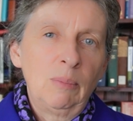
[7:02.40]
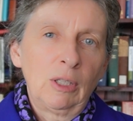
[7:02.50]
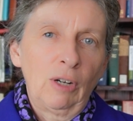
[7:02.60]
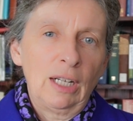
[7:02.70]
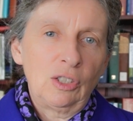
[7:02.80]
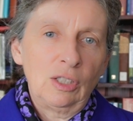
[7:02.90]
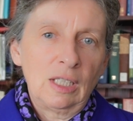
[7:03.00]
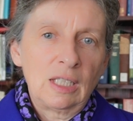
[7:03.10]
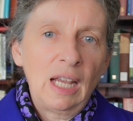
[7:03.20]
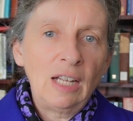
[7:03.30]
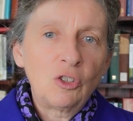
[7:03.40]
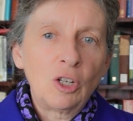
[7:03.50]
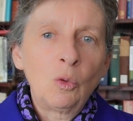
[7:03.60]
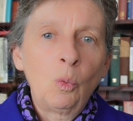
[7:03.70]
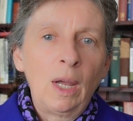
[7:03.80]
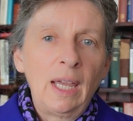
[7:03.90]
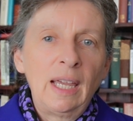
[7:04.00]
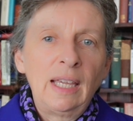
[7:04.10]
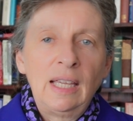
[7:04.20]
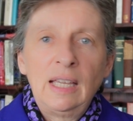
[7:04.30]
immigration detention
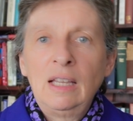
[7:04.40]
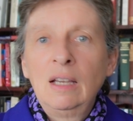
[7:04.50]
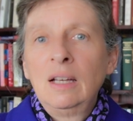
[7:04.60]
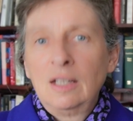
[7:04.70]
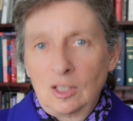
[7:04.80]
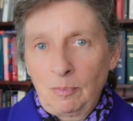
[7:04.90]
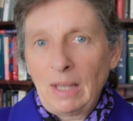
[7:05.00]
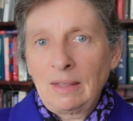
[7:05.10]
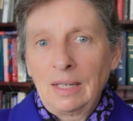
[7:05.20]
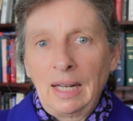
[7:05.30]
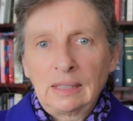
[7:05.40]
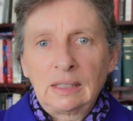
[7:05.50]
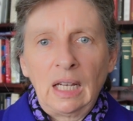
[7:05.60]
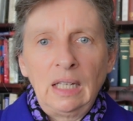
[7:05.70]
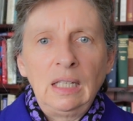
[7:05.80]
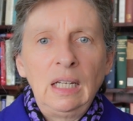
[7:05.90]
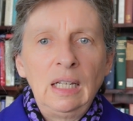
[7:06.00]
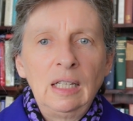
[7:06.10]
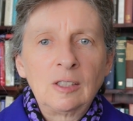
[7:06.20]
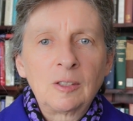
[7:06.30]
where he spent the next 10
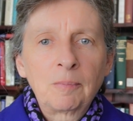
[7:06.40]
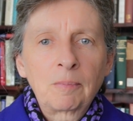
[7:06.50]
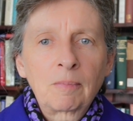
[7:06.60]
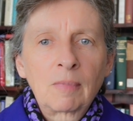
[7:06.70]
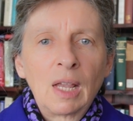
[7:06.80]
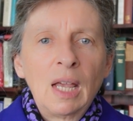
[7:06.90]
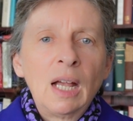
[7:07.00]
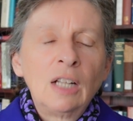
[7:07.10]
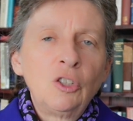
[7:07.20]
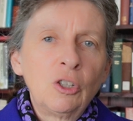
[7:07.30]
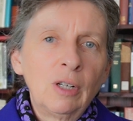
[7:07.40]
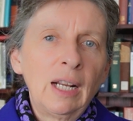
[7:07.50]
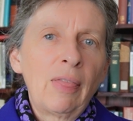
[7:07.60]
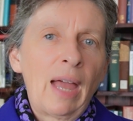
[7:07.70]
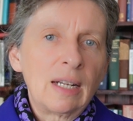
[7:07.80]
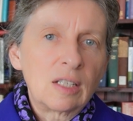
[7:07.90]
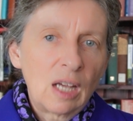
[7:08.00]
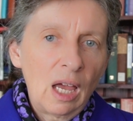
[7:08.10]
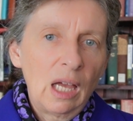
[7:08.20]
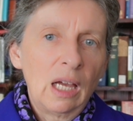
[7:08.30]
years. During that
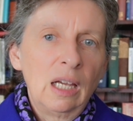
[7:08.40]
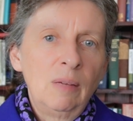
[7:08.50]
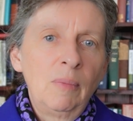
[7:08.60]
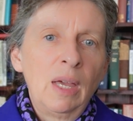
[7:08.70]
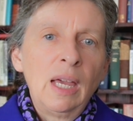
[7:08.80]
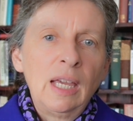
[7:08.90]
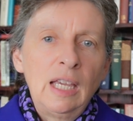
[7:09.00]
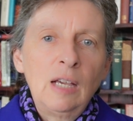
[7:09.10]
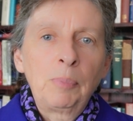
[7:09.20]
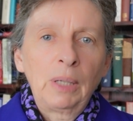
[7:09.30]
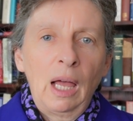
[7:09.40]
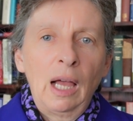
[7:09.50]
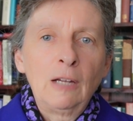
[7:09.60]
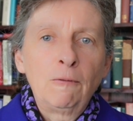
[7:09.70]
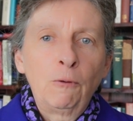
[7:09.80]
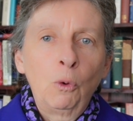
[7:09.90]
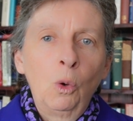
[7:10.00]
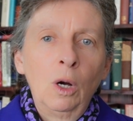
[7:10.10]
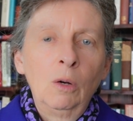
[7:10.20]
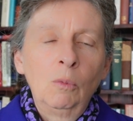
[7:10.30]
time, he applied
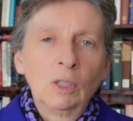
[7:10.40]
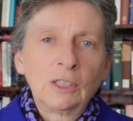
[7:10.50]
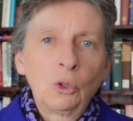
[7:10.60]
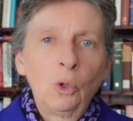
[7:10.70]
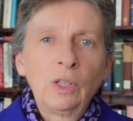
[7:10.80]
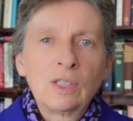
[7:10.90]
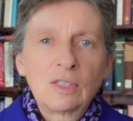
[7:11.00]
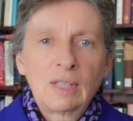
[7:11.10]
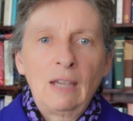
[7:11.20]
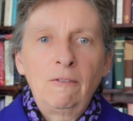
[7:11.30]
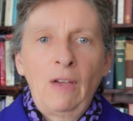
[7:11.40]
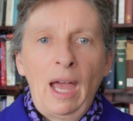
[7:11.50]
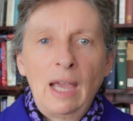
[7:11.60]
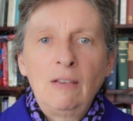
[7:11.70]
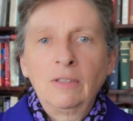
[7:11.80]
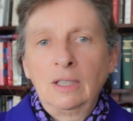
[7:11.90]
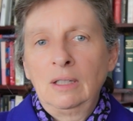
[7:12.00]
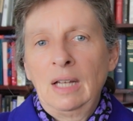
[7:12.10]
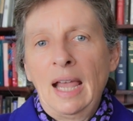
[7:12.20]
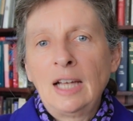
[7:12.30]
for what's called a Safe
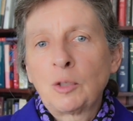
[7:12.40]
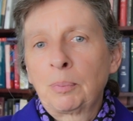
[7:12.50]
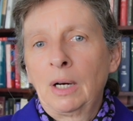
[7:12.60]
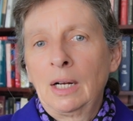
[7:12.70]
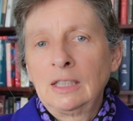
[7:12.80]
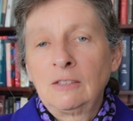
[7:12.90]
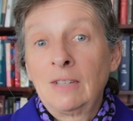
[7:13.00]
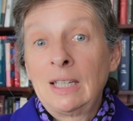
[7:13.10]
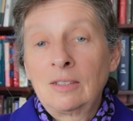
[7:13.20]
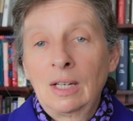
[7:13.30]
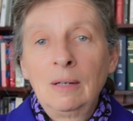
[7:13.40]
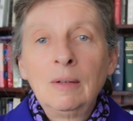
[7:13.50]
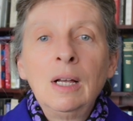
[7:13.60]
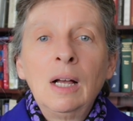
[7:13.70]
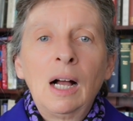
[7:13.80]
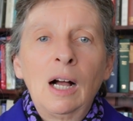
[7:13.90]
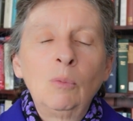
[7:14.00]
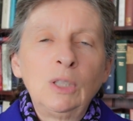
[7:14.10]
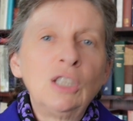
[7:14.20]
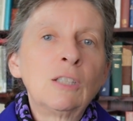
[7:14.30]
Haven Enterprise Visa,
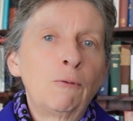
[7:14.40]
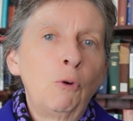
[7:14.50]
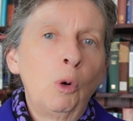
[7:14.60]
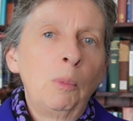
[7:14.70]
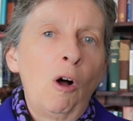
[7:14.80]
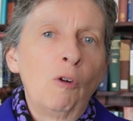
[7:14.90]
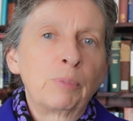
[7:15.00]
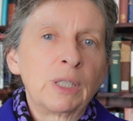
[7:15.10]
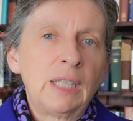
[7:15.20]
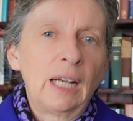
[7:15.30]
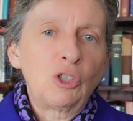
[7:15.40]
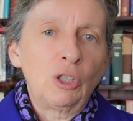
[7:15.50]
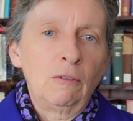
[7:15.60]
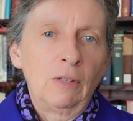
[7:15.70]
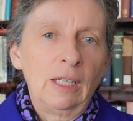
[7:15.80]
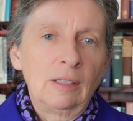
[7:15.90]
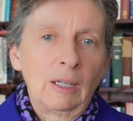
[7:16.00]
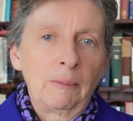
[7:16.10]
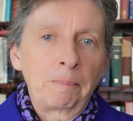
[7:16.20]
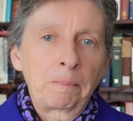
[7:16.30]
which is a form of protection visa.